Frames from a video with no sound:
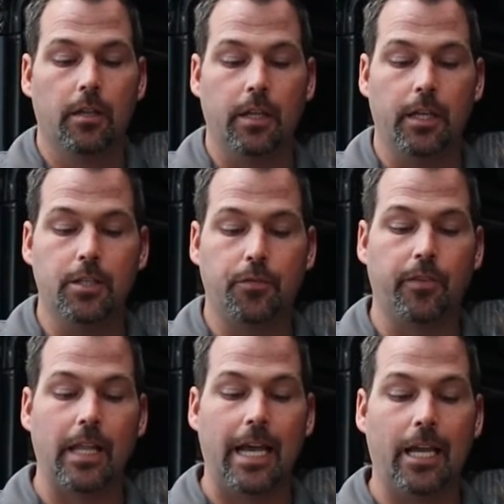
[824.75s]
Each
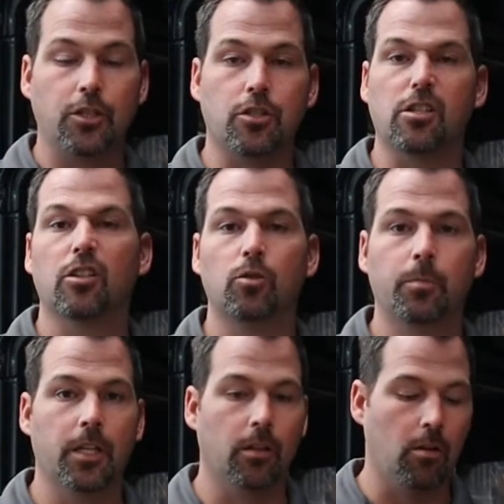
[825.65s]
flange is a little
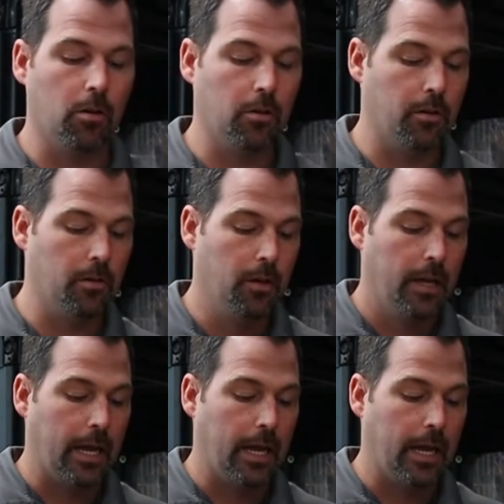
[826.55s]
bit longer,